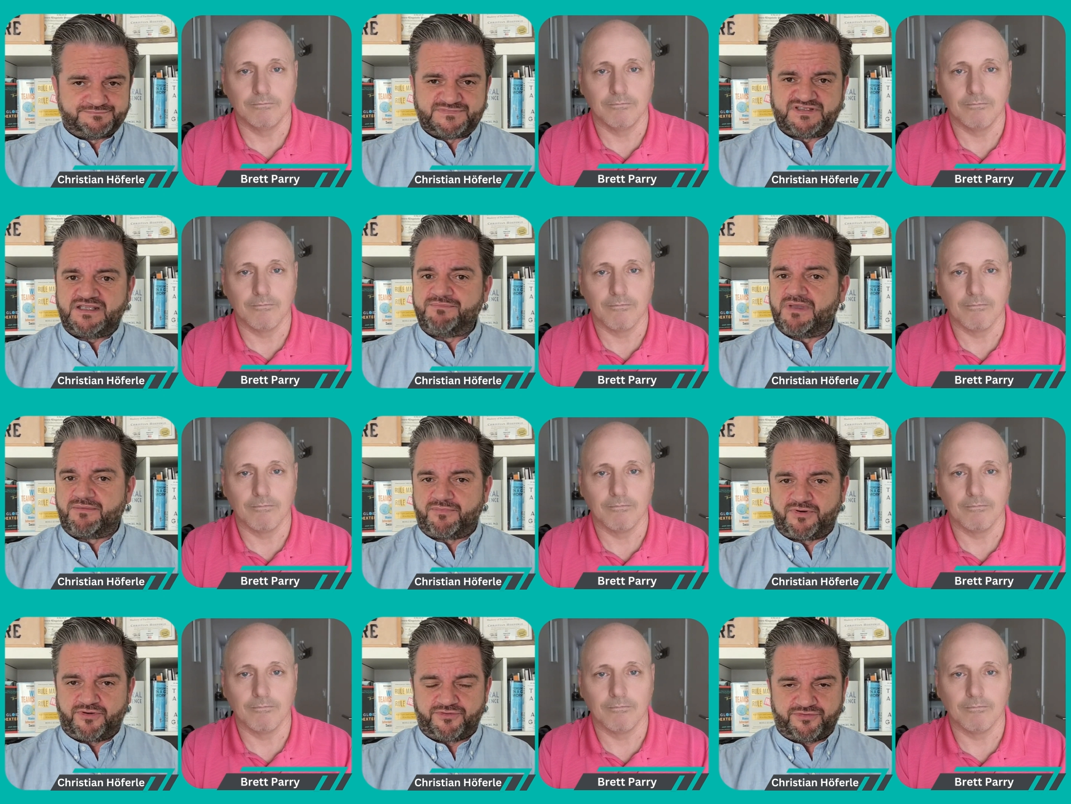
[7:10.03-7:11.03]
Speaker 1: team
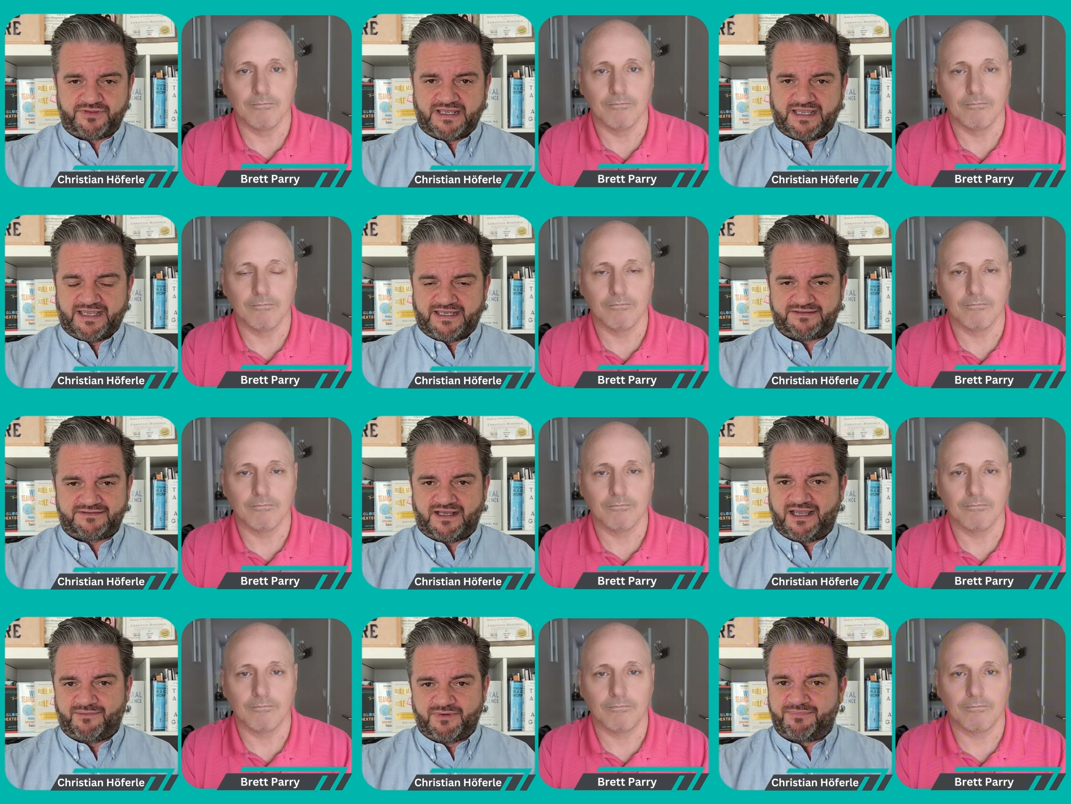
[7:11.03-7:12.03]
member that
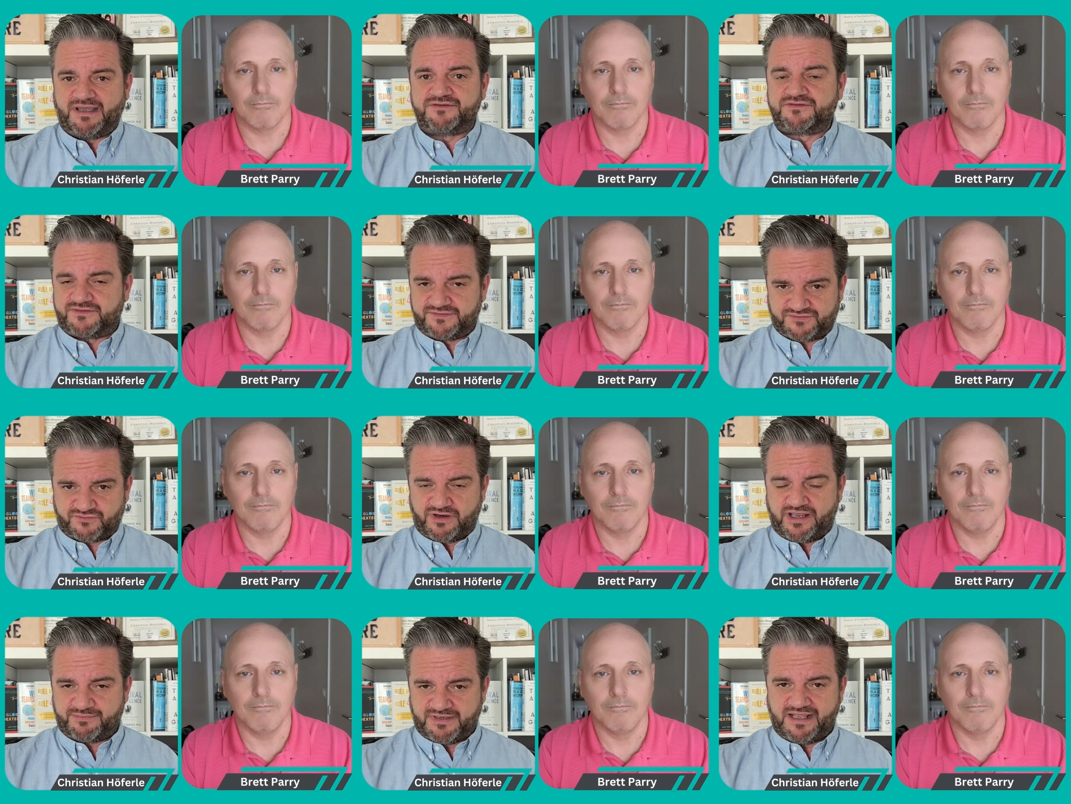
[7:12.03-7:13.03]
I'm about to
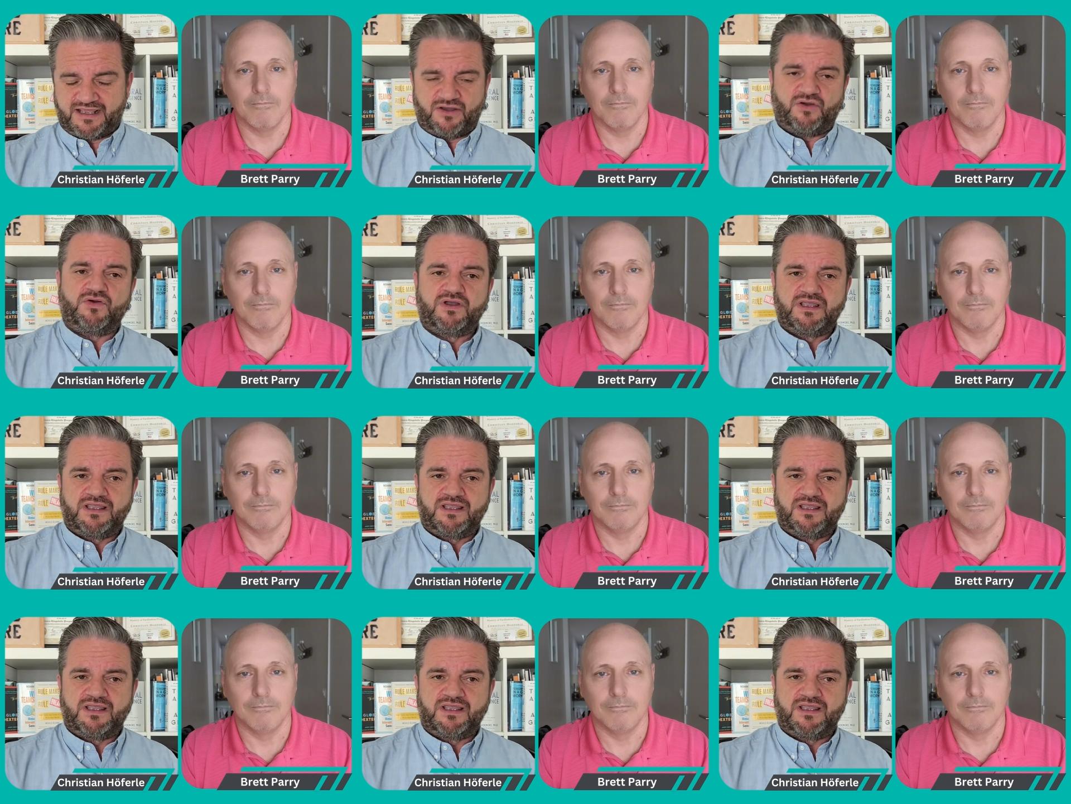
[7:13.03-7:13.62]
describe now.